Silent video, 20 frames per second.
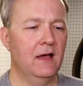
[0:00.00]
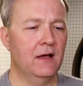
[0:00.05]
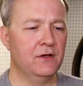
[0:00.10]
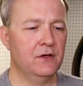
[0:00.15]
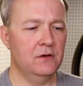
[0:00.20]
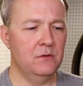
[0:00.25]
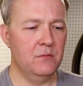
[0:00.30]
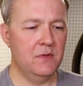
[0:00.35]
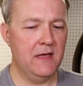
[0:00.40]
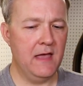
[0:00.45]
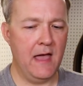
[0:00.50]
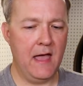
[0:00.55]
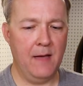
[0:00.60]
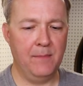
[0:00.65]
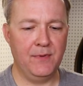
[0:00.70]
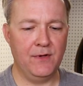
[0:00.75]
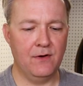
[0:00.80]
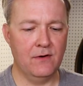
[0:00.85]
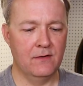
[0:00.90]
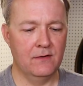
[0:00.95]
I couldn't be
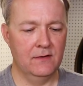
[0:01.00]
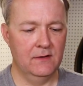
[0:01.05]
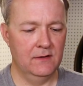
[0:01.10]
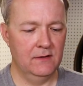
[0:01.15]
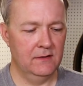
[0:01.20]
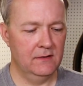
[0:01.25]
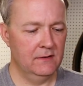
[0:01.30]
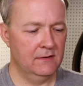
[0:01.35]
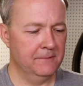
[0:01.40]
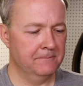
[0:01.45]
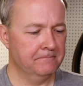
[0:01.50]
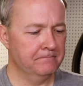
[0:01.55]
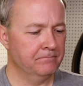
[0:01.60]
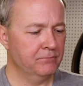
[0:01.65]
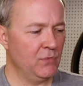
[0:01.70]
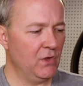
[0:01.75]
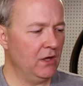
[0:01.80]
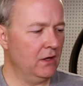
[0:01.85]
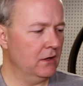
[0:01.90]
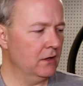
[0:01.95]
happier.
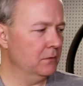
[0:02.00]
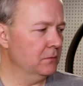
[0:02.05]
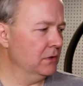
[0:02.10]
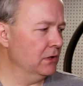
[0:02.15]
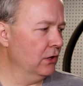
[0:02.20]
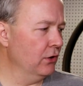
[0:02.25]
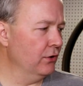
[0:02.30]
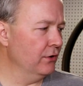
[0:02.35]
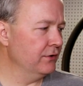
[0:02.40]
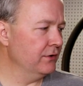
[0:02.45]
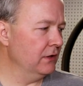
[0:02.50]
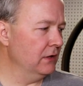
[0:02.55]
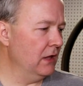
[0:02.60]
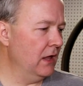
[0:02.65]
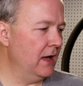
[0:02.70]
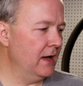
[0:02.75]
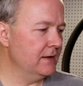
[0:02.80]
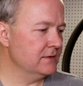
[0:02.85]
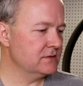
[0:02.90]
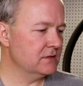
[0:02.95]
Um, learned a
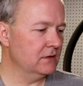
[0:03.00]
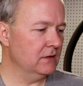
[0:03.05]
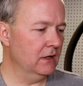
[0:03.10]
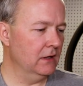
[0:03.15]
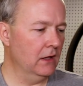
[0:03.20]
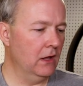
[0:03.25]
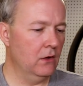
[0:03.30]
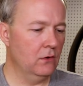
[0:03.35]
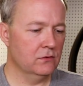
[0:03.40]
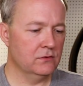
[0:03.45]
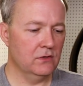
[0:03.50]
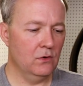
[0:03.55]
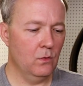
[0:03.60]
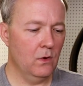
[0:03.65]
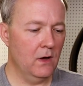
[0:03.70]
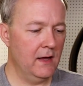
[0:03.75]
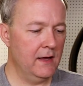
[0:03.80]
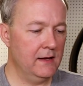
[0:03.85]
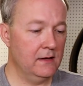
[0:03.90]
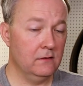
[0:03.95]
lot along the
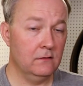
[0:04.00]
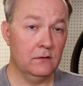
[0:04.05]
way.